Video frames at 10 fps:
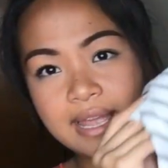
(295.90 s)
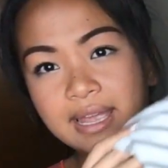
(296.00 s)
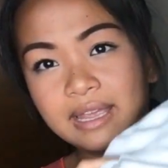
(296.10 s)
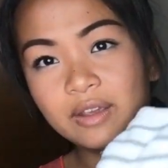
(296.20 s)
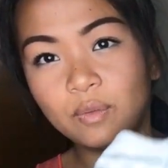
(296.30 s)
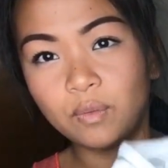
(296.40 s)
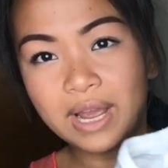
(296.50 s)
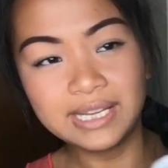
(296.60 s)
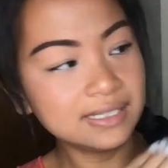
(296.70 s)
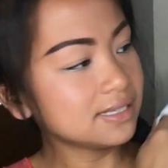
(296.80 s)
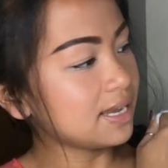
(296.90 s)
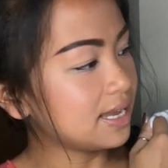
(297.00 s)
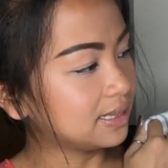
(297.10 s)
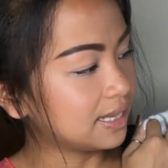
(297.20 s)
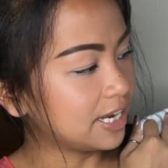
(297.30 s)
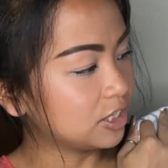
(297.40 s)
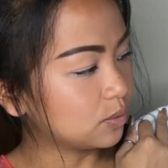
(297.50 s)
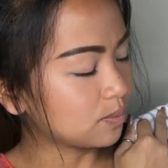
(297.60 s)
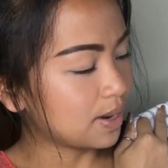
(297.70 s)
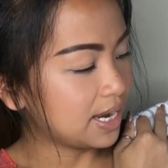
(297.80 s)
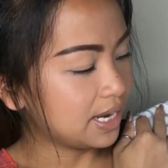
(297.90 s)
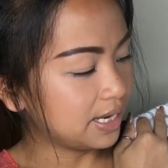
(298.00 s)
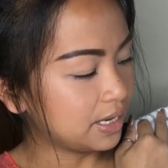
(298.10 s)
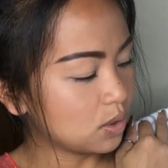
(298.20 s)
a white and light gray